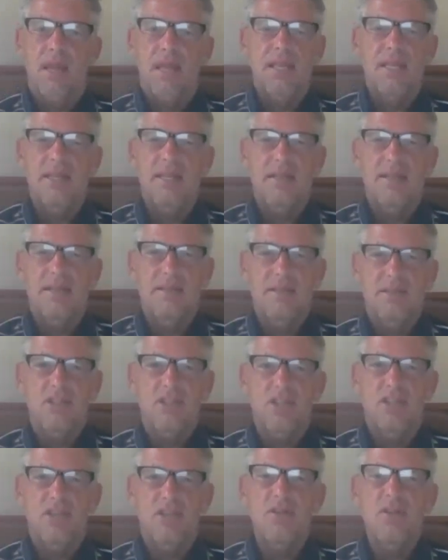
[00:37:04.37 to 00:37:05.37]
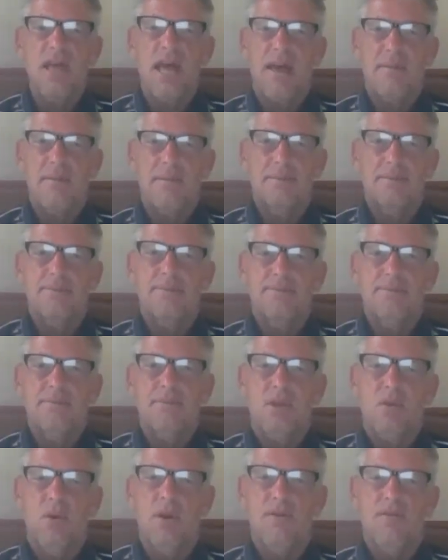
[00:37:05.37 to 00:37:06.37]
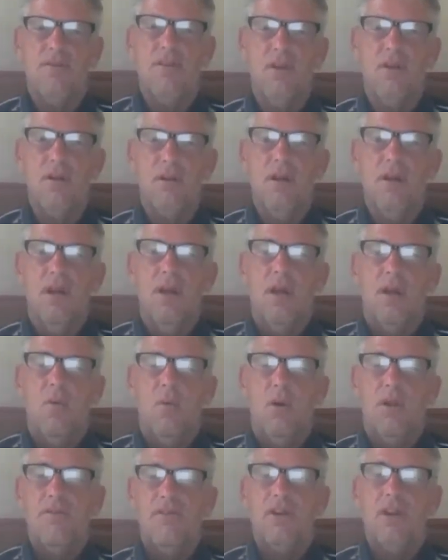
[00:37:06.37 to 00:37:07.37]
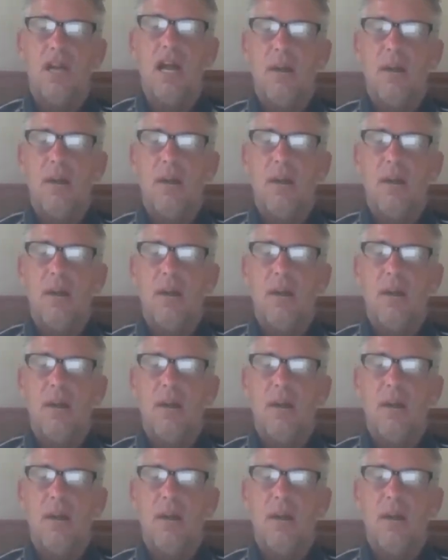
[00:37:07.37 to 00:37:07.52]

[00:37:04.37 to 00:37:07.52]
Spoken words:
And you shouldn't do that. What if your